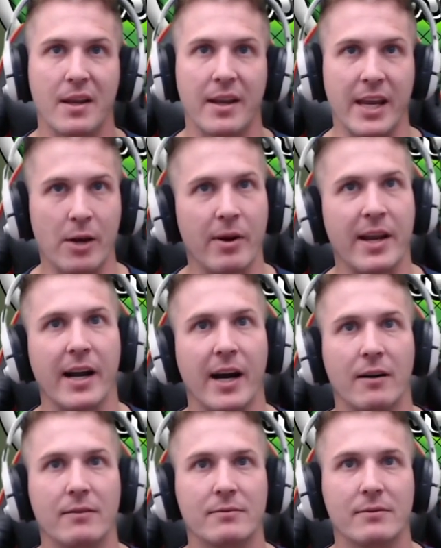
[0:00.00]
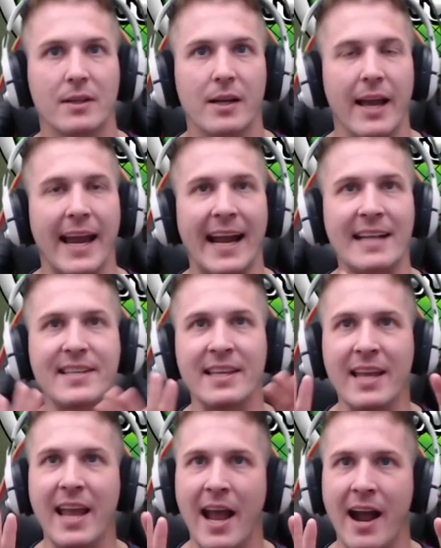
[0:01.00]
Here we go. Hands in
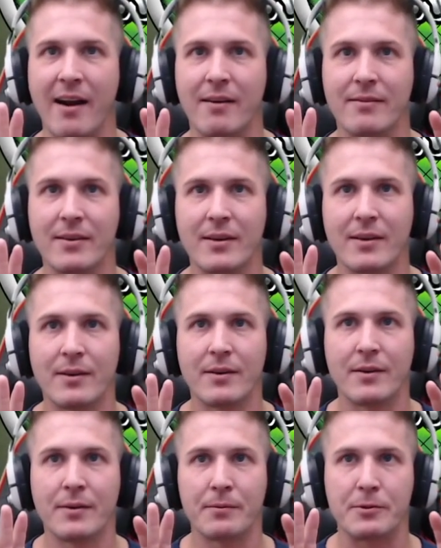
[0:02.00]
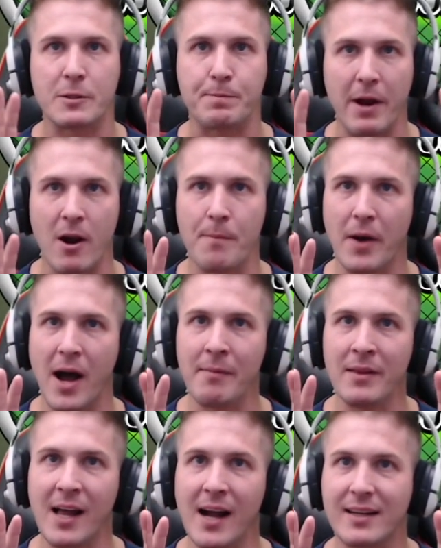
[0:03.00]
the air. Spirit
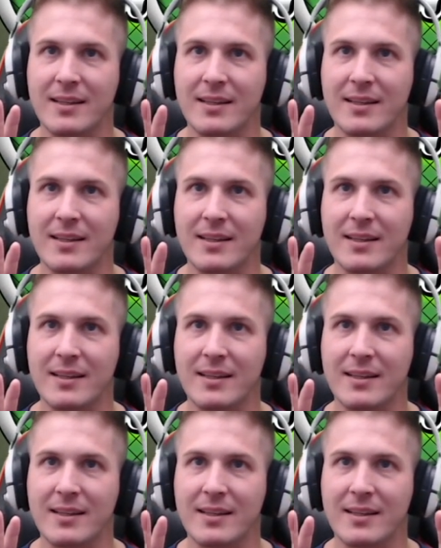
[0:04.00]
Bomb luck.